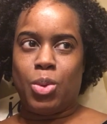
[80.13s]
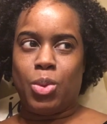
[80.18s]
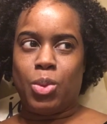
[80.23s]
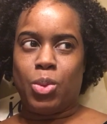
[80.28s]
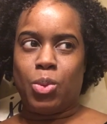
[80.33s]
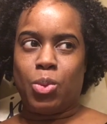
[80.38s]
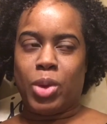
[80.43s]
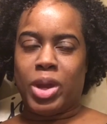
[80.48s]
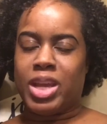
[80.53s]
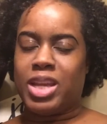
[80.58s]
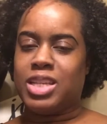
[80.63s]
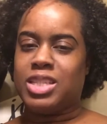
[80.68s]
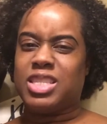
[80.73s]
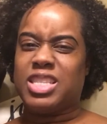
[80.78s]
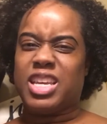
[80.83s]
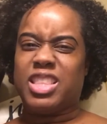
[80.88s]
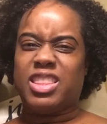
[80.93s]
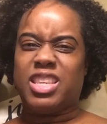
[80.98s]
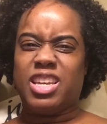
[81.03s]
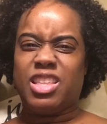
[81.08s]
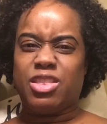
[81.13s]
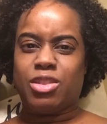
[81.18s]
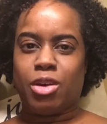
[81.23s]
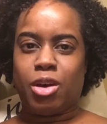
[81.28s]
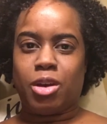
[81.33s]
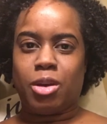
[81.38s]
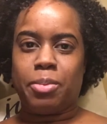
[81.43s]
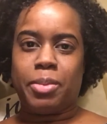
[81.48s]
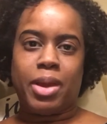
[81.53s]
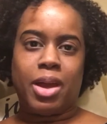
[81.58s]
ways that they thought
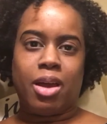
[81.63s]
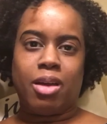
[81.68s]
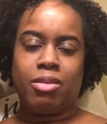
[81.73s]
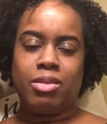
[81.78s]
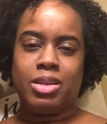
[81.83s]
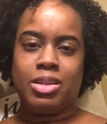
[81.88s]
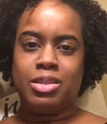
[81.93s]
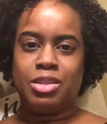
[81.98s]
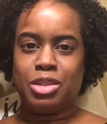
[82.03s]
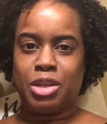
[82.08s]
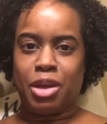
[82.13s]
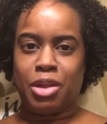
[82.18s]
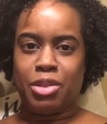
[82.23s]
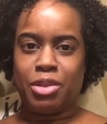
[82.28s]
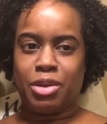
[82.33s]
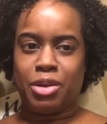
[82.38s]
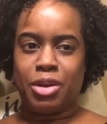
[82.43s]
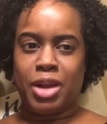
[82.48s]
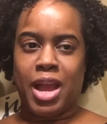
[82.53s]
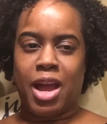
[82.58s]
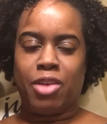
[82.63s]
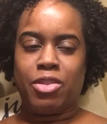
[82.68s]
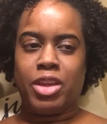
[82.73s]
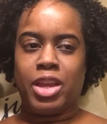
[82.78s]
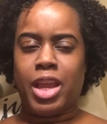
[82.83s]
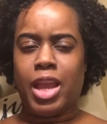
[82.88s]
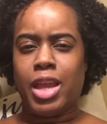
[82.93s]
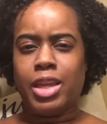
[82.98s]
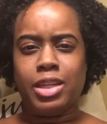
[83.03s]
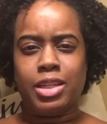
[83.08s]
about each other, how they
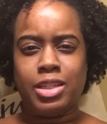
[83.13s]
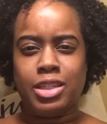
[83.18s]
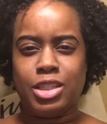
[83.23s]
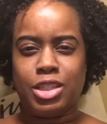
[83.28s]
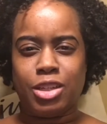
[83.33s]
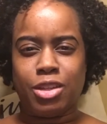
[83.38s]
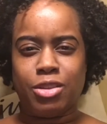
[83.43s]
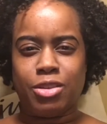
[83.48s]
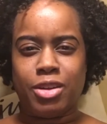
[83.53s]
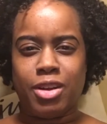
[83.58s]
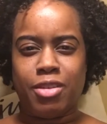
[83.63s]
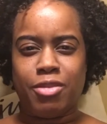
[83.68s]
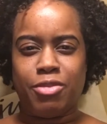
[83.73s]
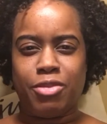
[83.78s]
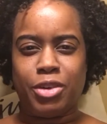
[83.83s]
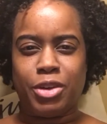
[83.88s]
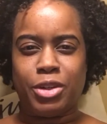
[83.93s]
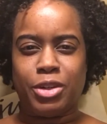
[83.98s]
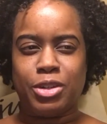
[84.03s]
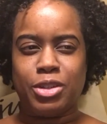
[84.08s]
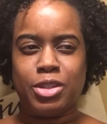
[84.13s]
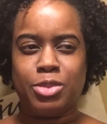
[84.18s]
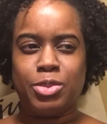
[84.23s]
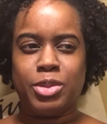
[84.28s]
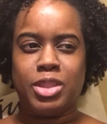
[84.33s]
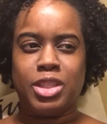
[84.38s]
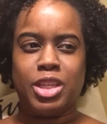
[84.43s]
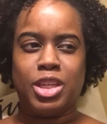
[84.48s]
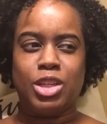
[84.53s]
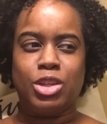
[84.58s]
hated each other at first, but
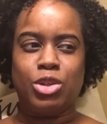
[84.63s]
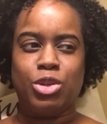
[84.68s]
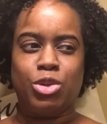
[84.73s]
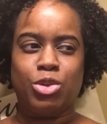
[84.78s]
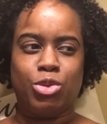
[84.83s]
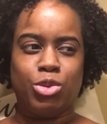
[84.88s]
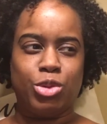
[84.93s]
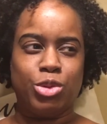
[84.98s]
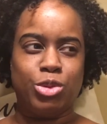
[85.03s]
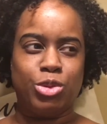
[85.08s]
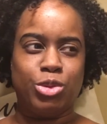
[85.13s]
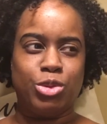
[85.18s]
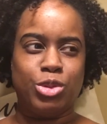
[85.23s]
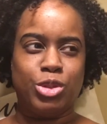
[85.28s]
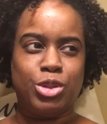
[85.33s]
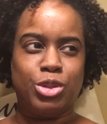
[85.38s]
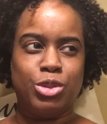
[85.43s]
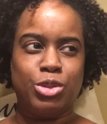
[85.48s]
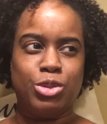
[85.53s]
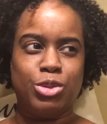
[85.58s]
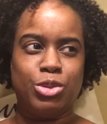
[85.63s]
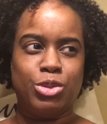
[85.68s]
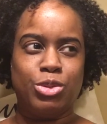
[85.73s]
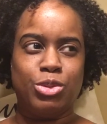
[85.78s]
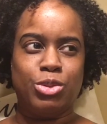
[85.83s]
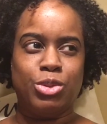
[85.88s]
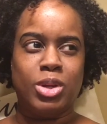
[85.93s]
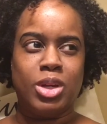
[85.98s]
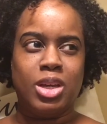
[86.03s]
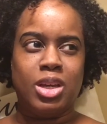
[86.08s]
then grew to,
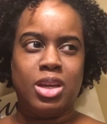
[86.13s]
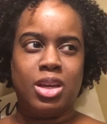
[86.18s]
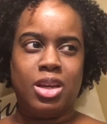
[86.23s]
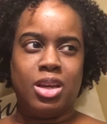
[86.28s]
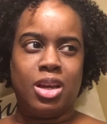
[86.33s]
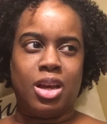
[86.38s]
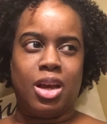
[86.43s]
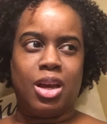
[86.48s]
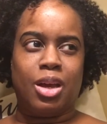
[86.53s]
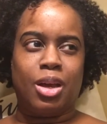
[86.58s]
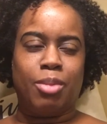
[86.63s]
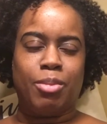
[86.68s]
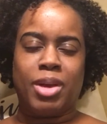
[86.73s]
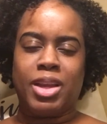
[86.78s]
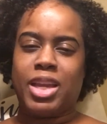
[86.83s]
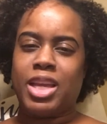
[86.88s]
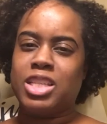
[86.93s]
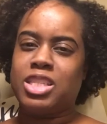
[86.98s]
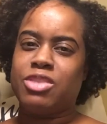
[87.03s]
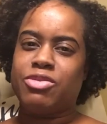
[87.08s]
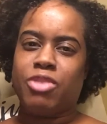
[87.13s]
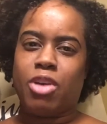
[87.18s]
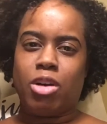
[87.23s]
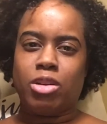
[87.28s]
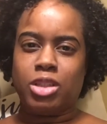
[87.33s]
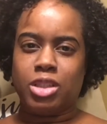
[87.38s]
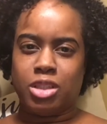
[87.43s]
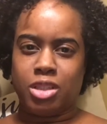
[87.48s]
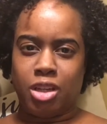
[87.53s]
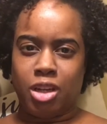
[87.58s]
I guess, fall
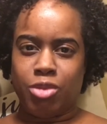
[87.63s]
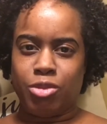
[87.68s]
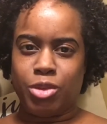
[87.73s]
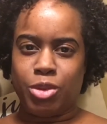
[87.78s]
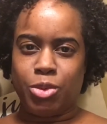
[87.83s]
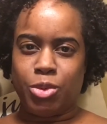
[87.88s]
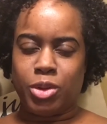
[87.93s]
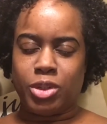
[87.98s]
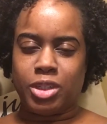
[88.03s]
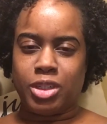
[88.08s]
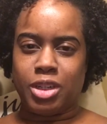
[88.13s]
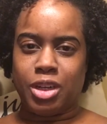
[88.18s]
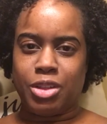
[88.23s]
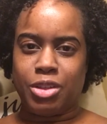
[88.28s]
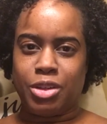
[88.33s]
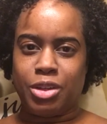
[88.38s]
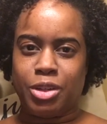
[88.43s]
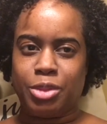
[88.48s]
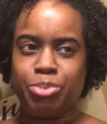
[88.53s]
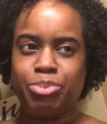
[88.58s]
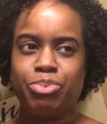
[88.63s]
in love with one another,